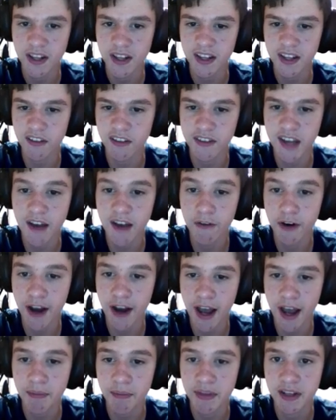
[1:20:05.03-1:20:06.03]
that'll never
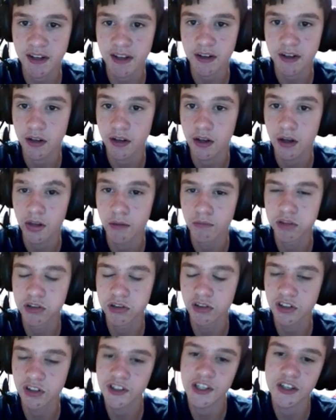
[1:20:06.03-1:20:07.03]
happen.
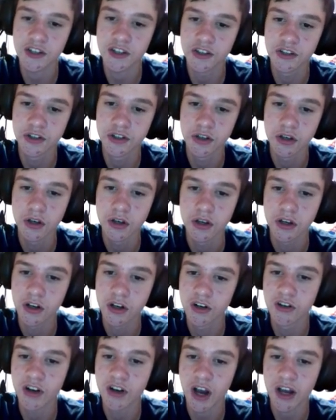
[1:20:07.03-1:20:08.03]
Please.
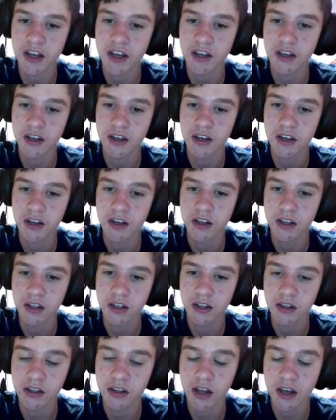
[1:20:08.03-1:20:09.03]
You're naive.
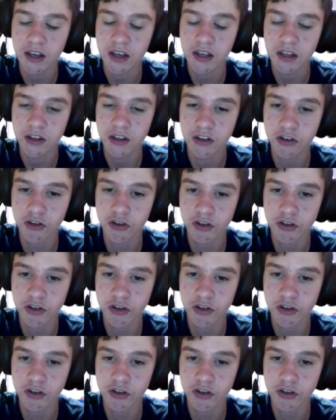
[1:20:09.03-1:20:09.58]
Na your